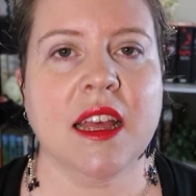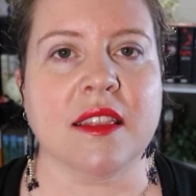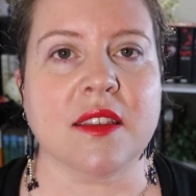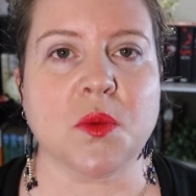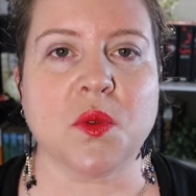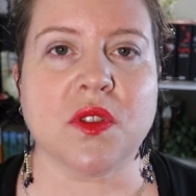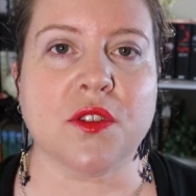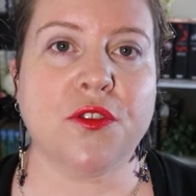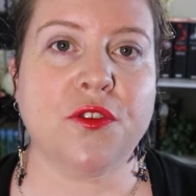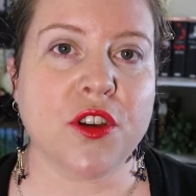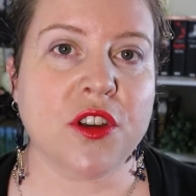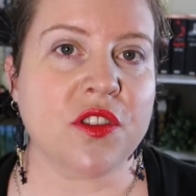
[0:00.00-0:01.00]
This was the
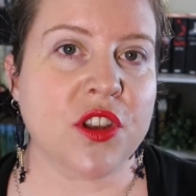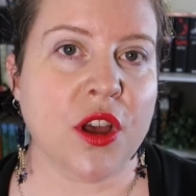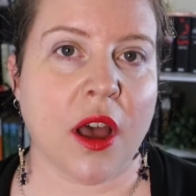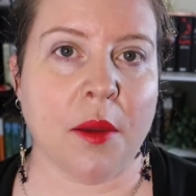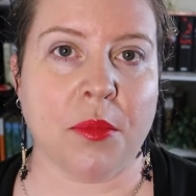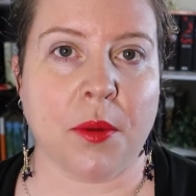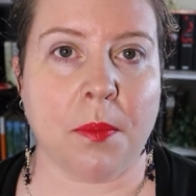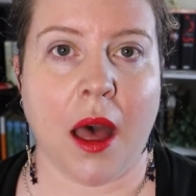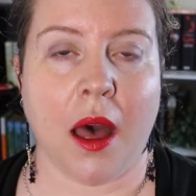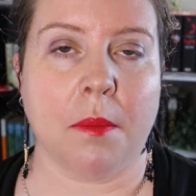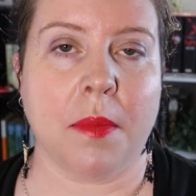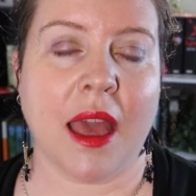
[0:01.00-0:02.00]
first time the
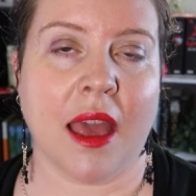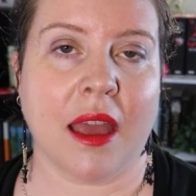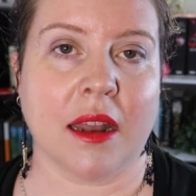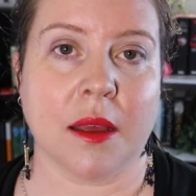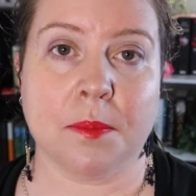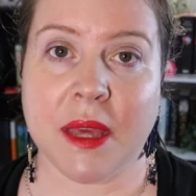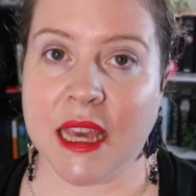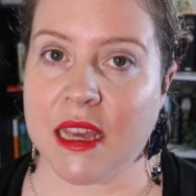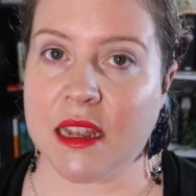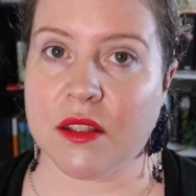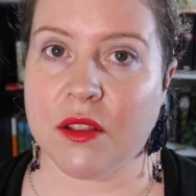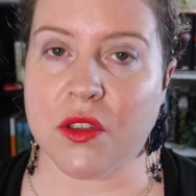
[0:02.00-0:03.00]
pub had
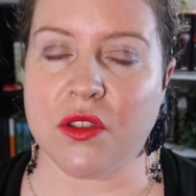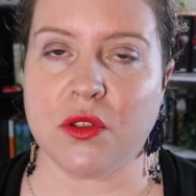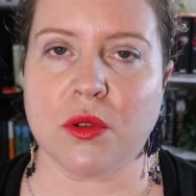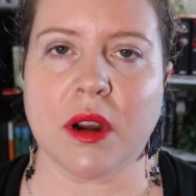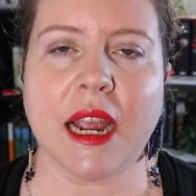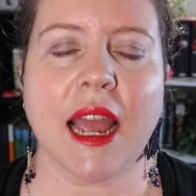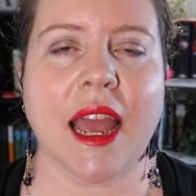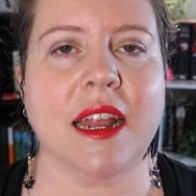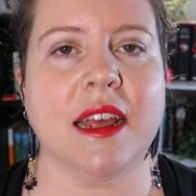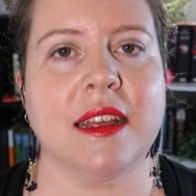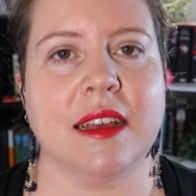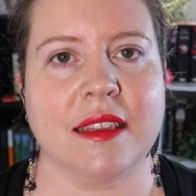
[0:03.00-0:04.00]
appeared in the story, and
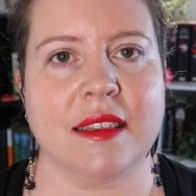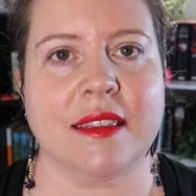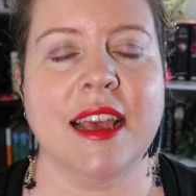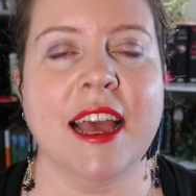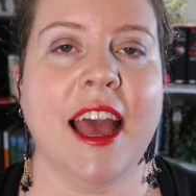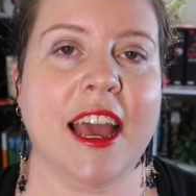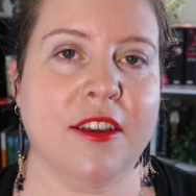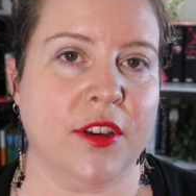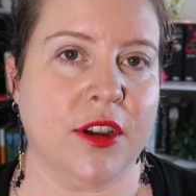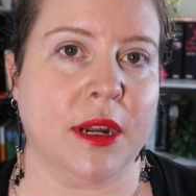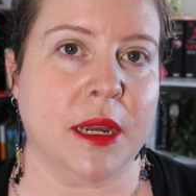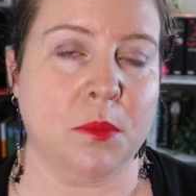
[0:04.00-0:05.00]
it is a
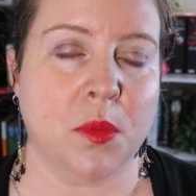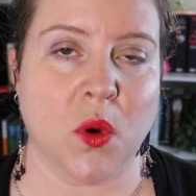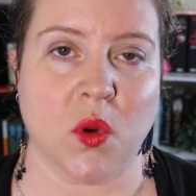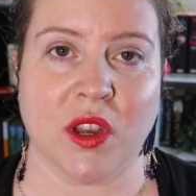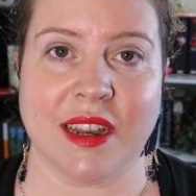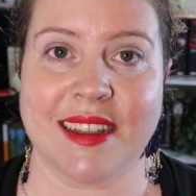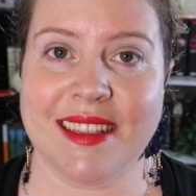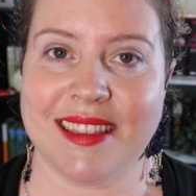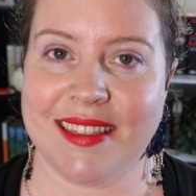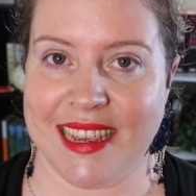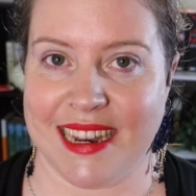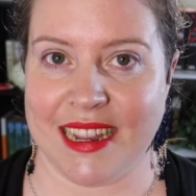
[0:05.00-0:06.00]
very important
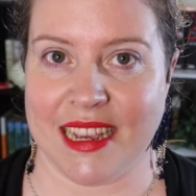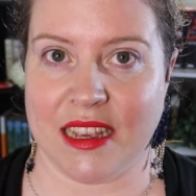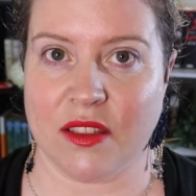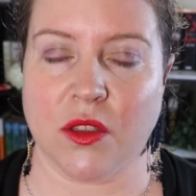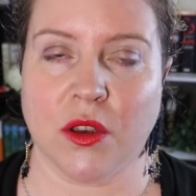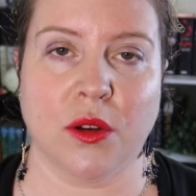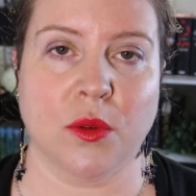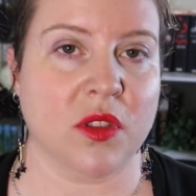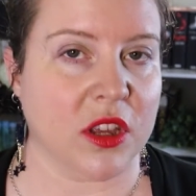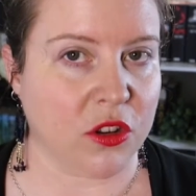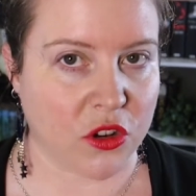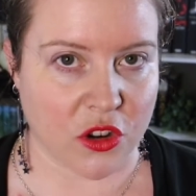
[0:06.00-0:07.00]
setting, so it was
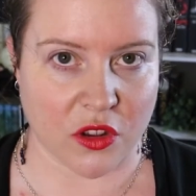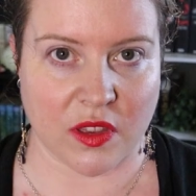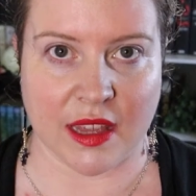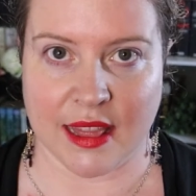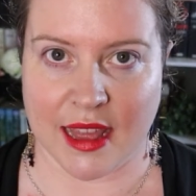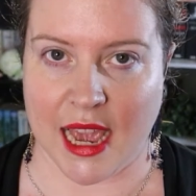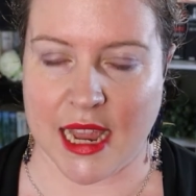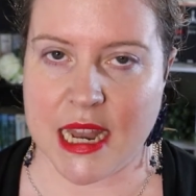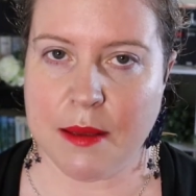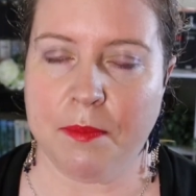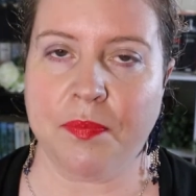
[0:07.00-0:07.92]
introducing that.